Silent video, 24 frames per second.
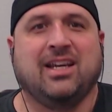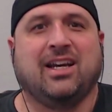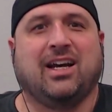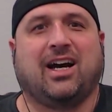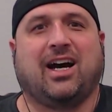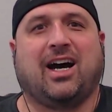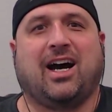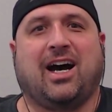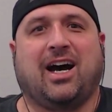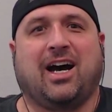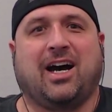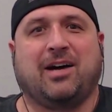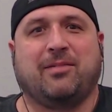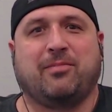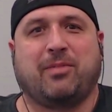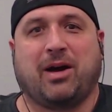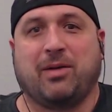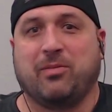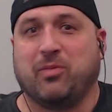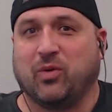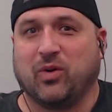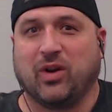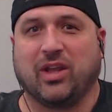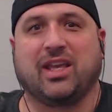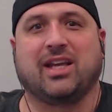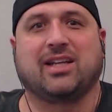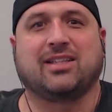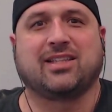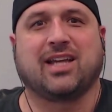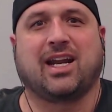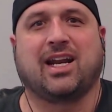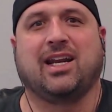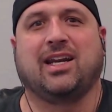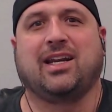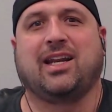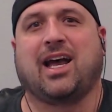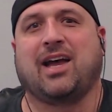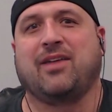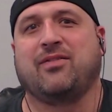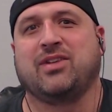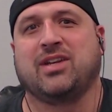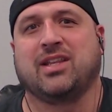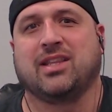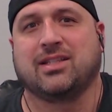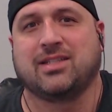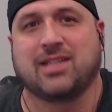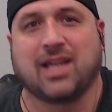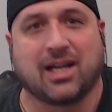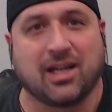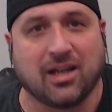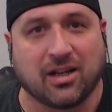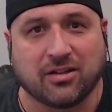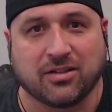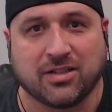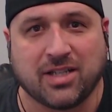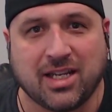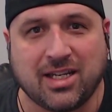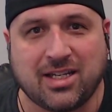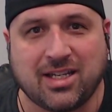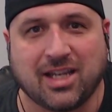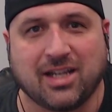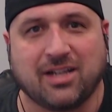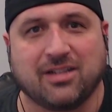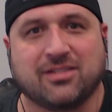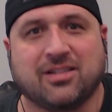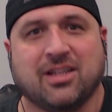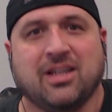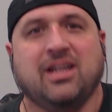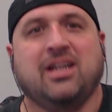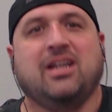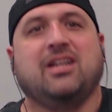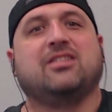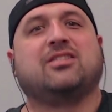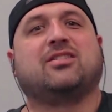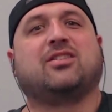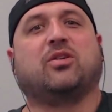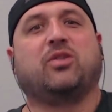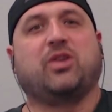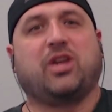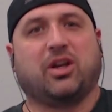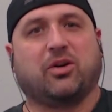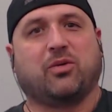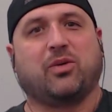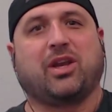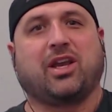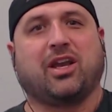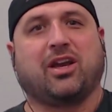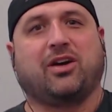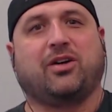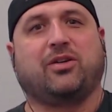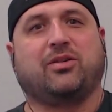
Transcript: I'm really excited to dive into the technical details, so here we go.